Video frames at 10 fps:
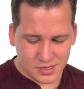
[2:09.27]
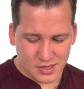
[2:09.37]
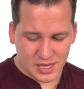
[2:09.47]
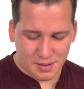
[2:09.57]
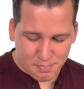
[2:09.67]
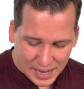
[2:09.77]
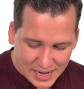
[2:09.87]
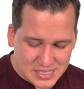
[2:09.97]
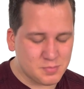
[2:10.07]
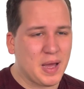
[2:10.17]
He
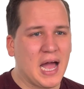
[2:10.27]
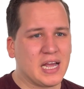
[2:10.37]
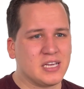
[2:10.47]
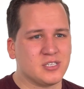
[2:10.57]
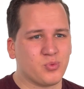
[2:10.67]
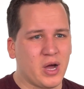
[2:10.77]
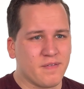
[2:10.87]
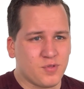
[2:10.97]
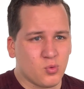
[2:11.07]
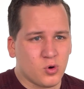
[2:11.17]
buys back his
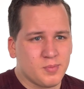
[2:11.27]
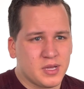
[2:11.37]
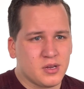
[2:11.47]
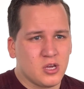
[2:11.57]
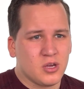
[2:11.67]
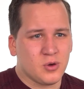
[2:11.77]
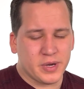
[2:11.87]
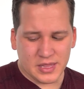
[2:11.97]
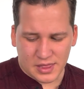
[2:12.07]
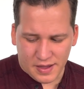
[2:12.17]
wife. The woman who
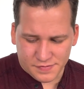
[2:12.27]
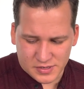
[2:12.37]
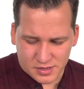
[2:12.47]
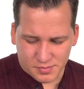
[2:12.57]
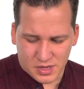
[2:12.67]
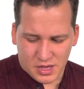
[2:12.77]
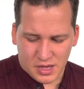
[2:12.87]
had left him,